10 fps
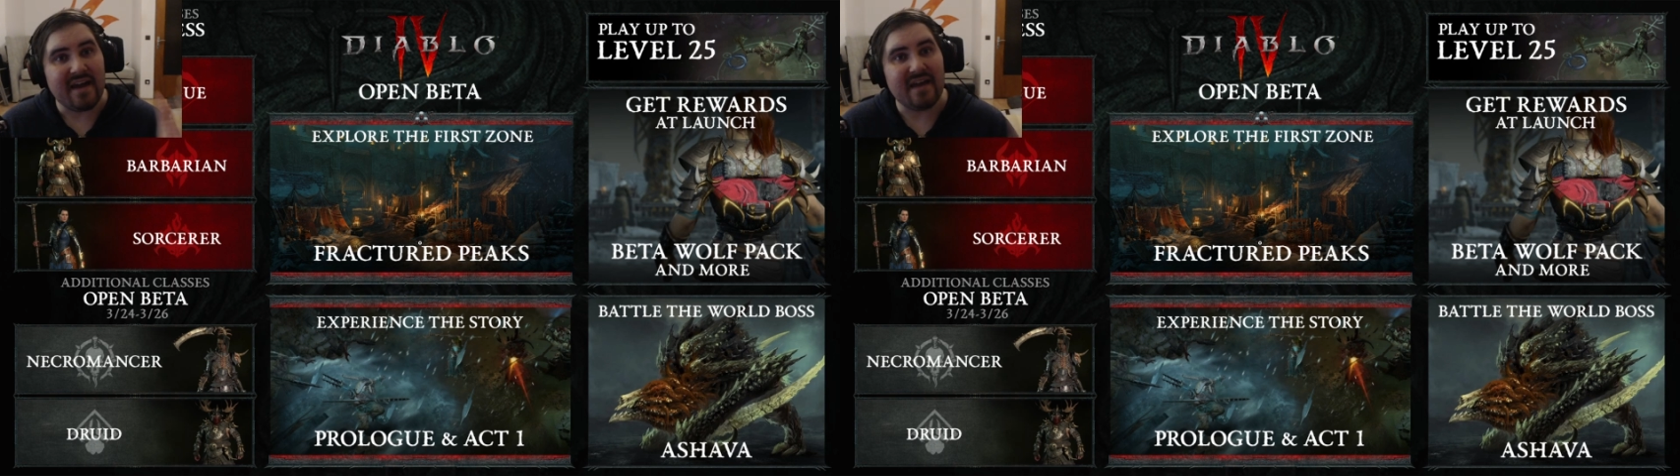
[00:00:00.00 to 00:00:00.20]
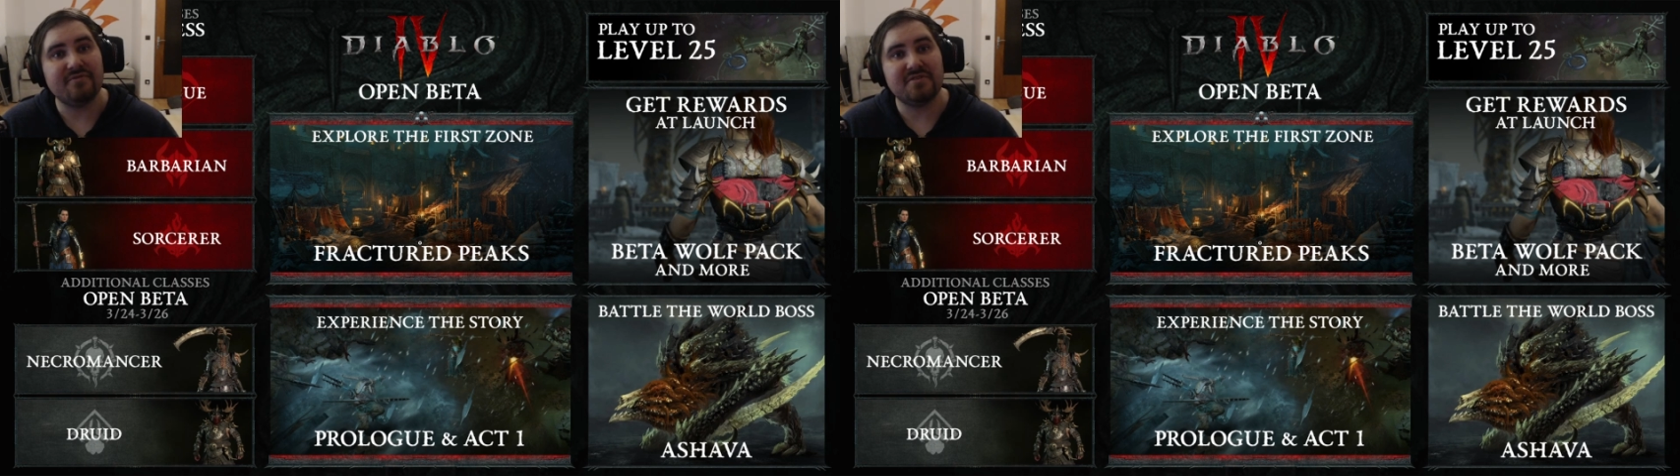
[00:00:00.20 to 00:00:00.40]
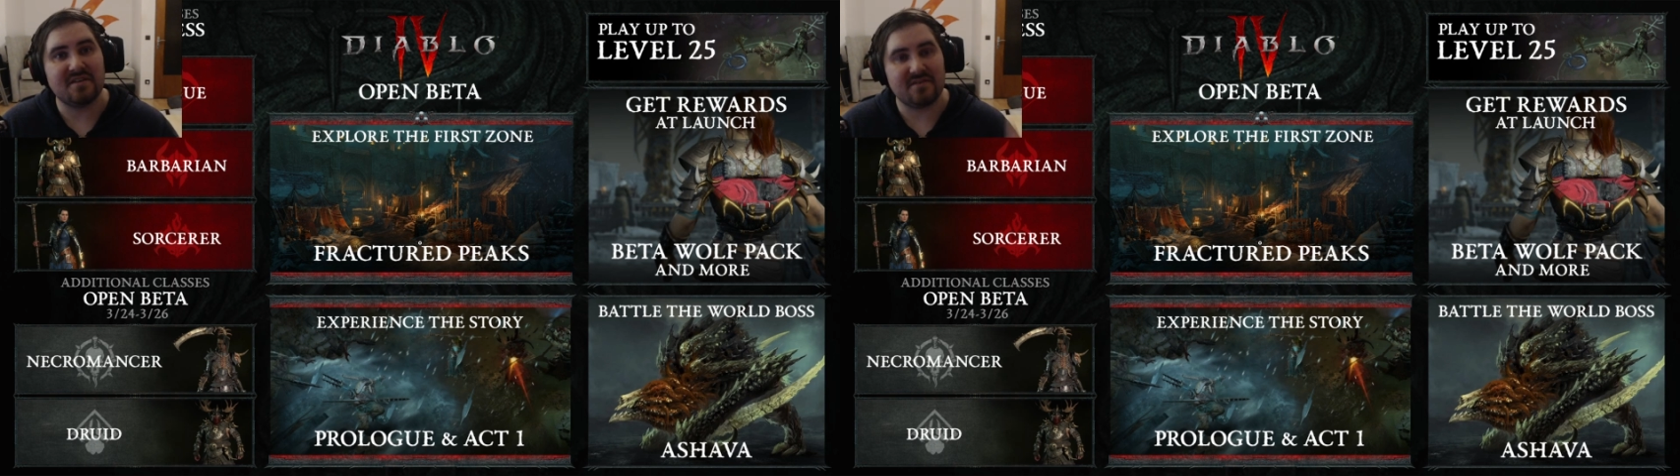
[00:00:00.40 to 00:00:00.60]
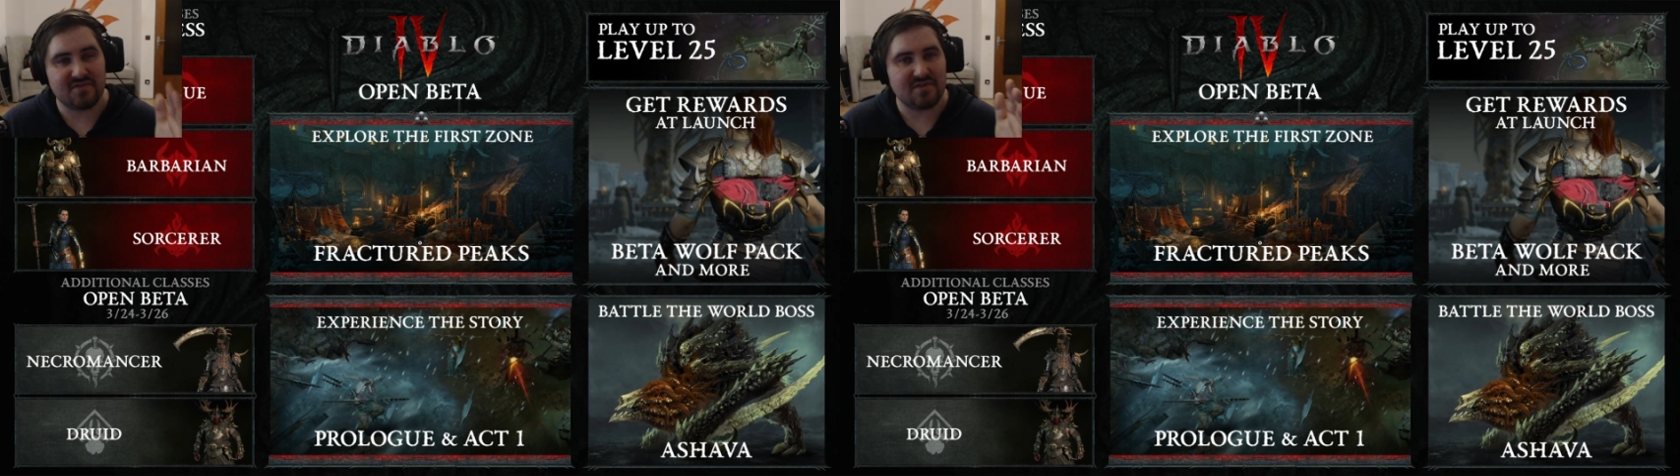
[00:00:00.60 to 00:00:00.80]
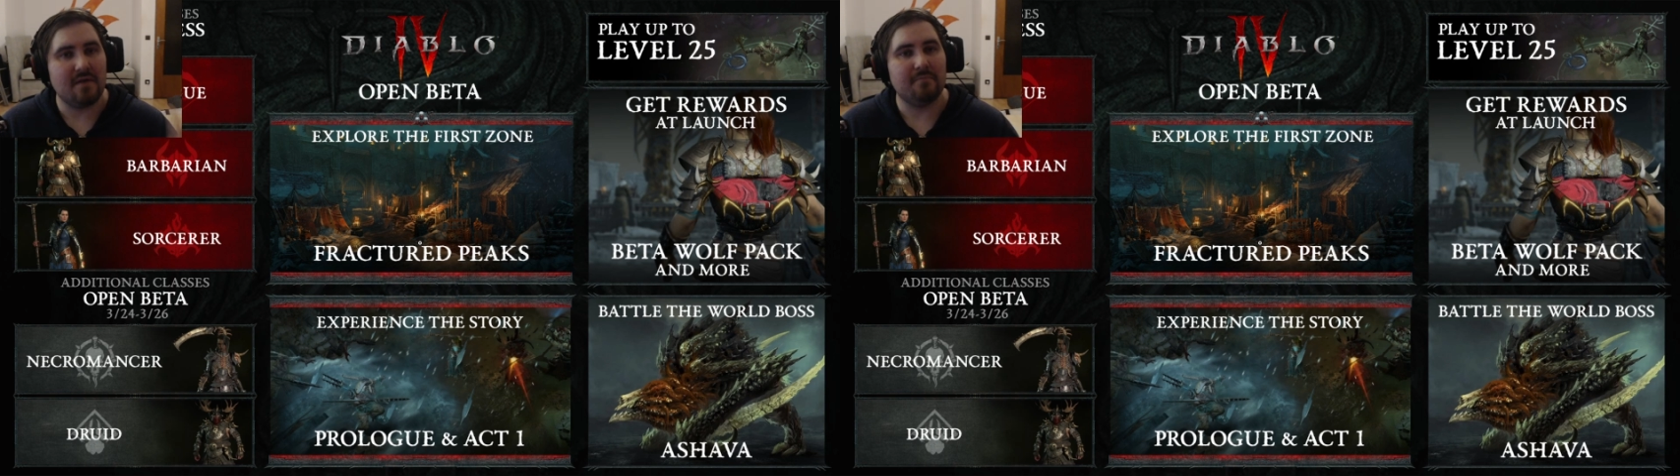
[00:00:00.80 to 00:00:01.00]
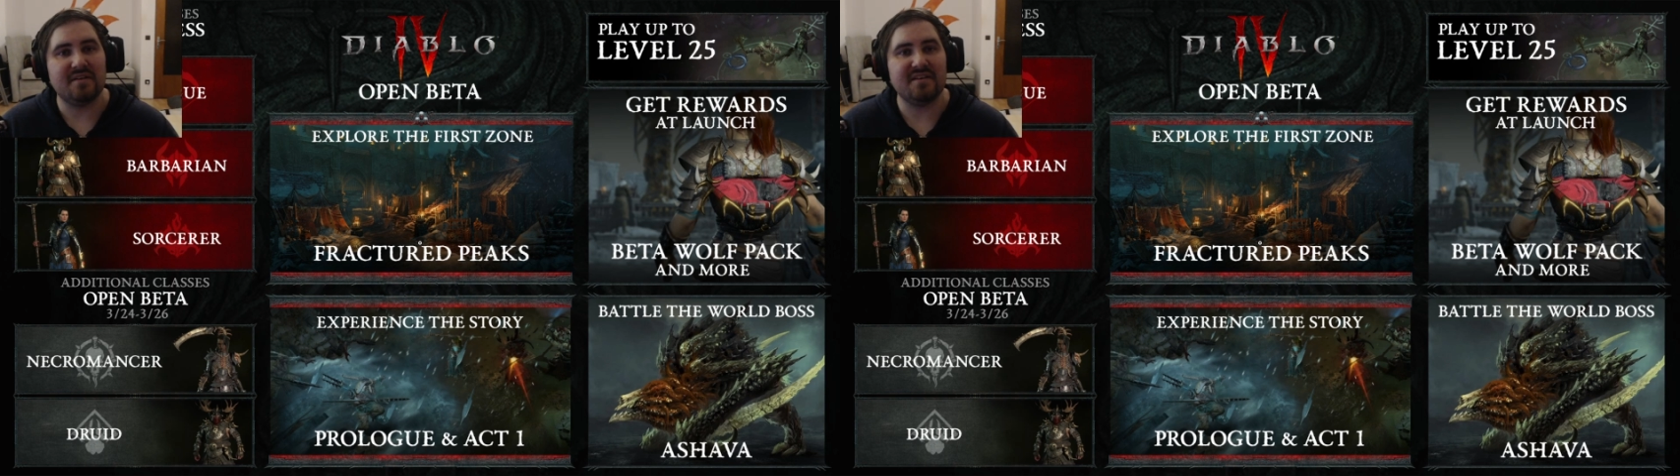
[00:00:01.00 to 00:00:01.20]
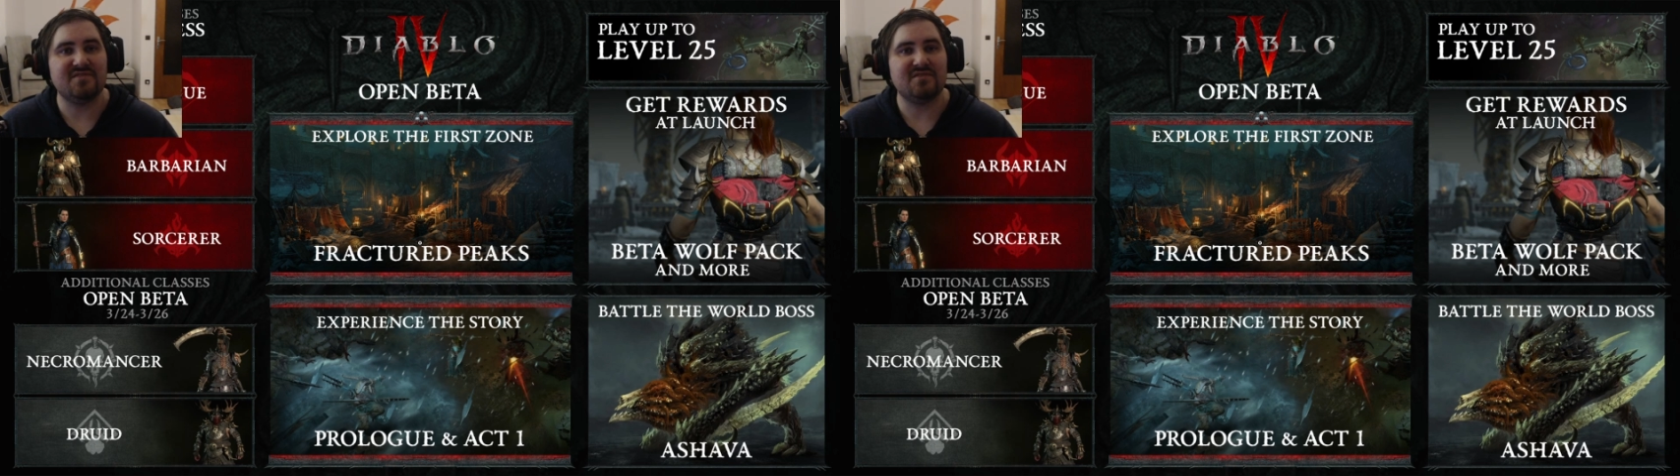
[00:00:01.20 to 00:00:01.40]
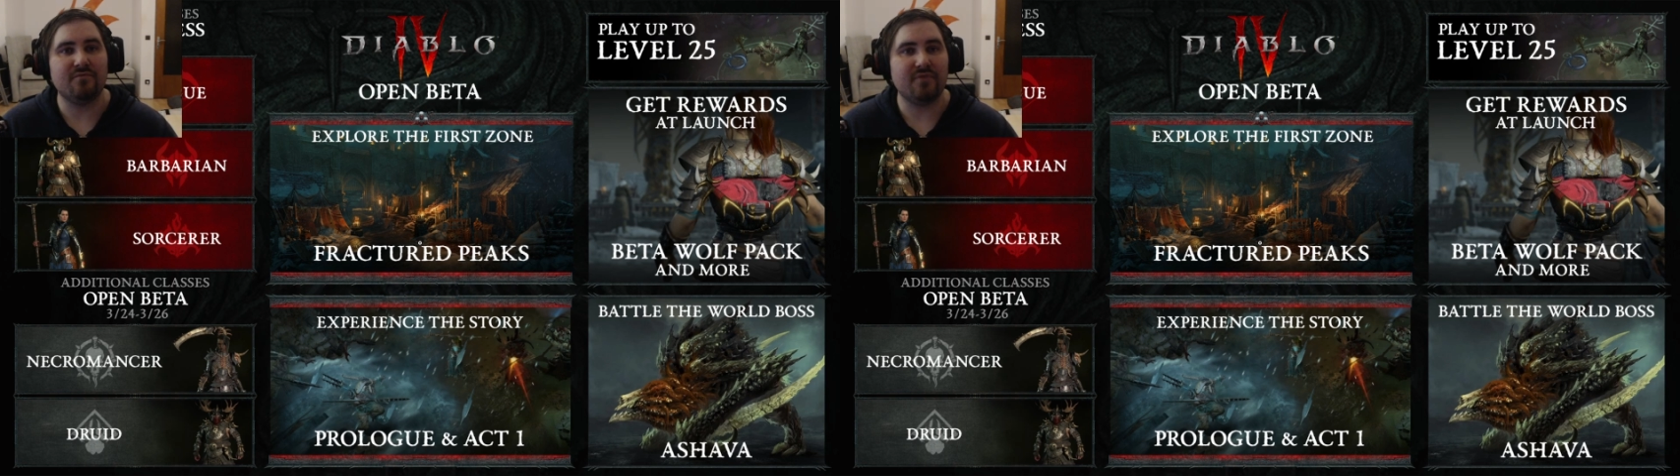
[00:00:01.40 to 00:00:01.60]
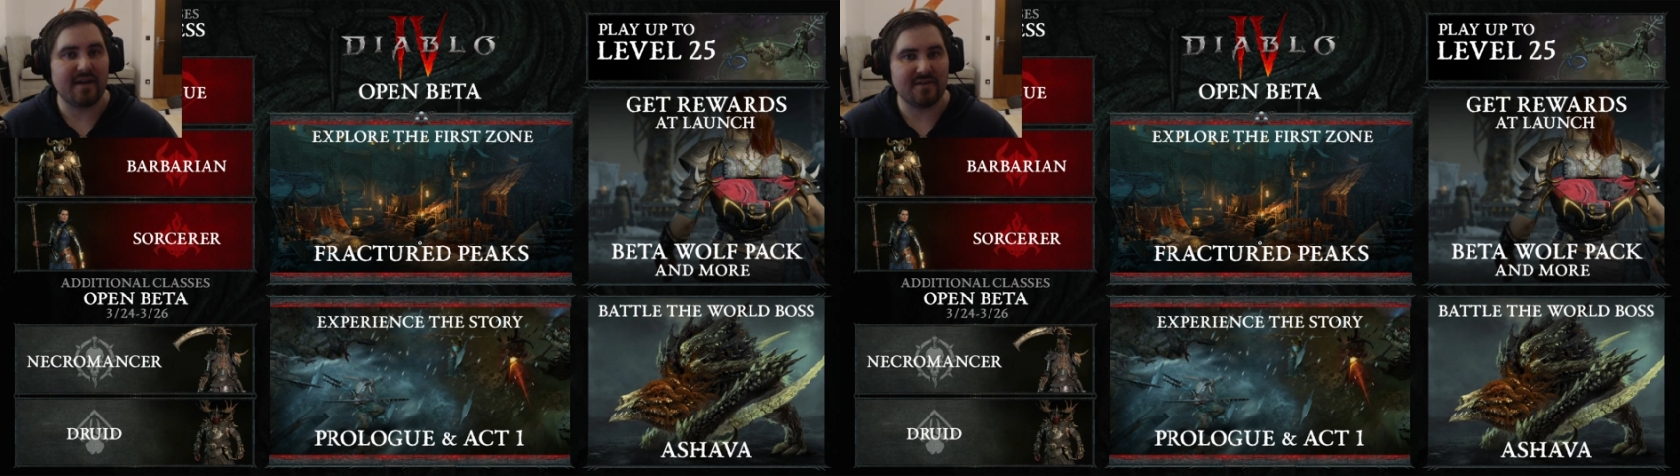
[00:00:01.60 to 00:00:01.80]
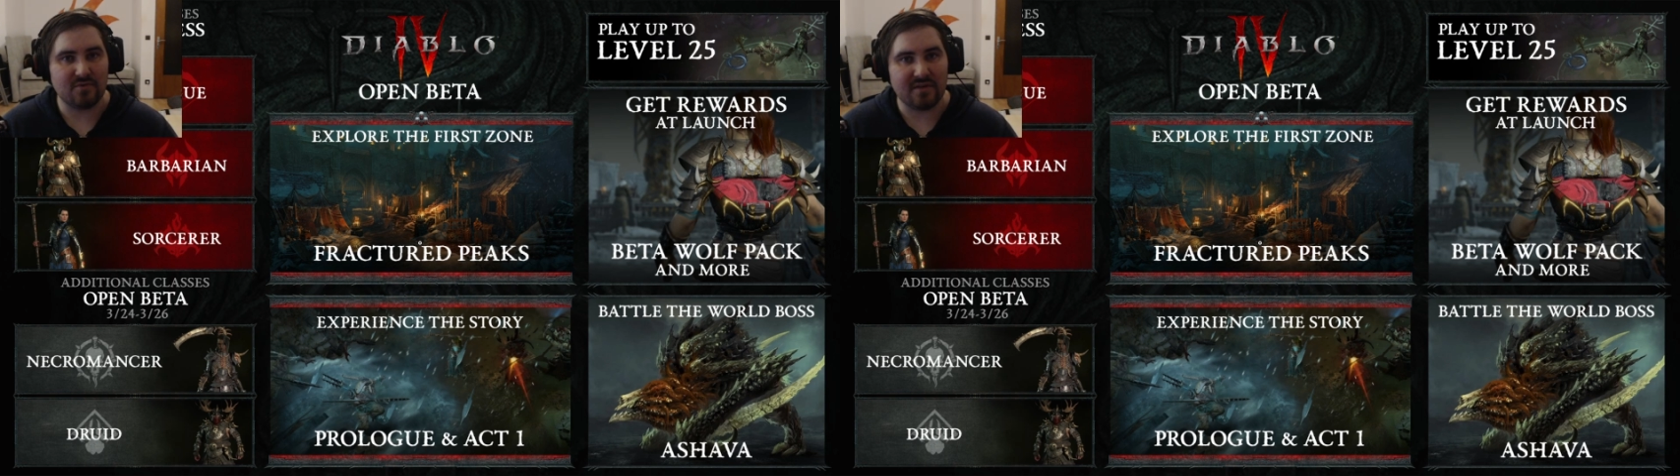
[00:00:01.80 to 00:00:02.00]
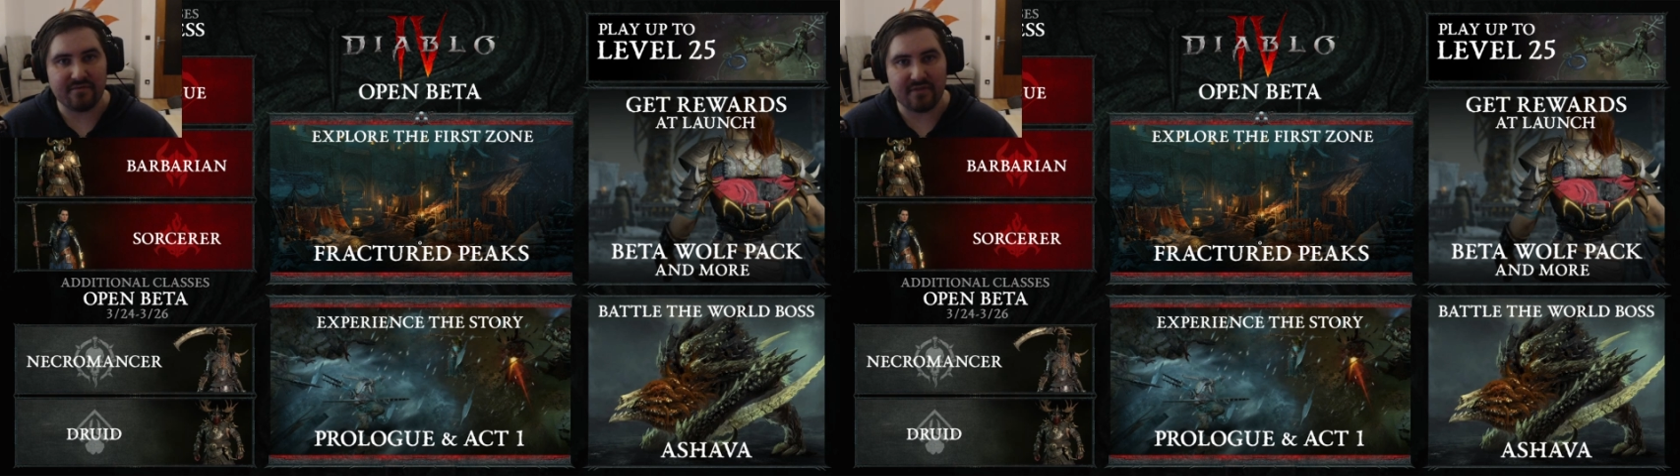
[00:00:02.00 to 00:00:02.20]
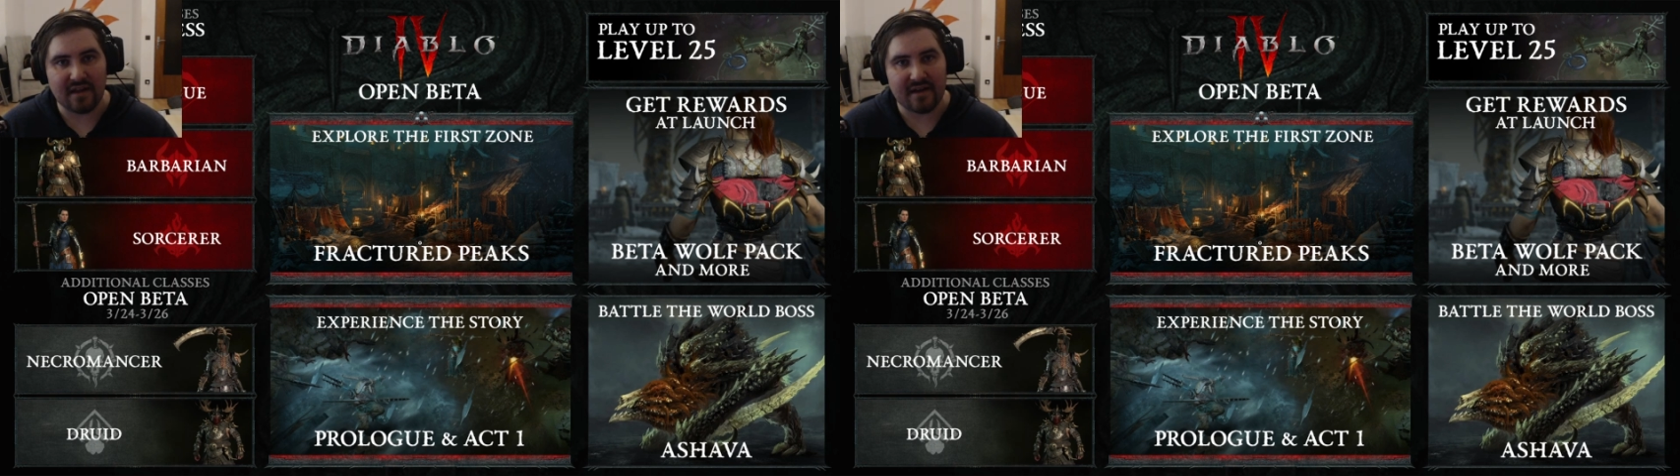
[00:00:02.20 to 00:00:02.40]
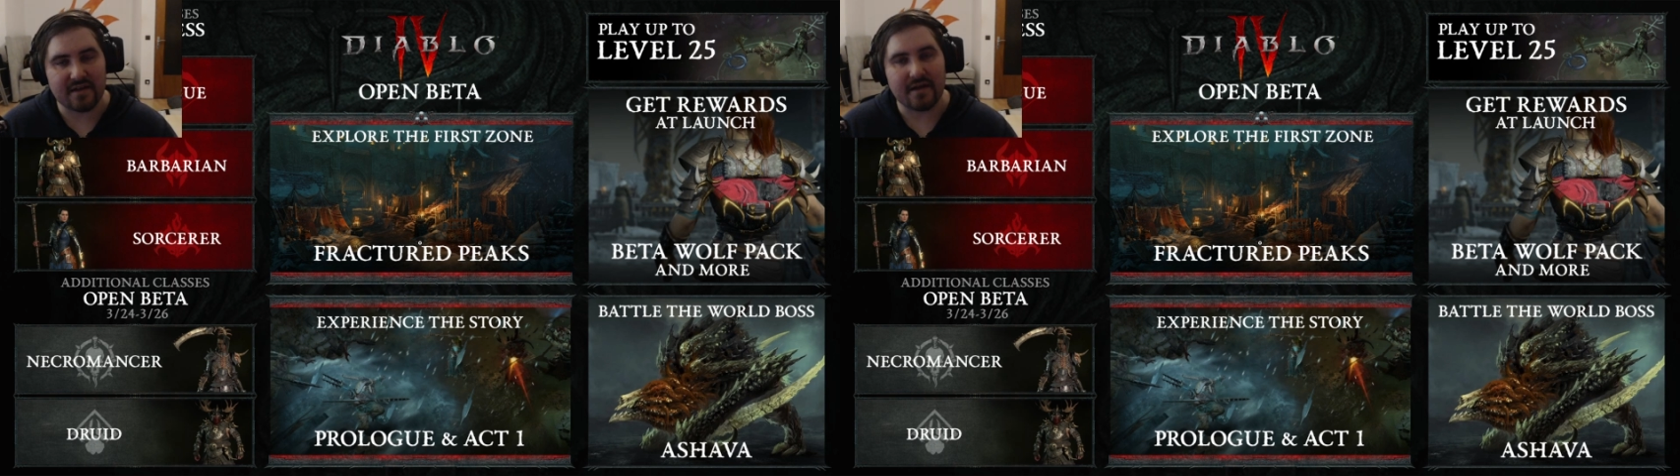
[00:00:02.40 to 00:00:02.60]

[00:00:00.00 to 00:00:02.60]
If it does, please don't forget to leave a like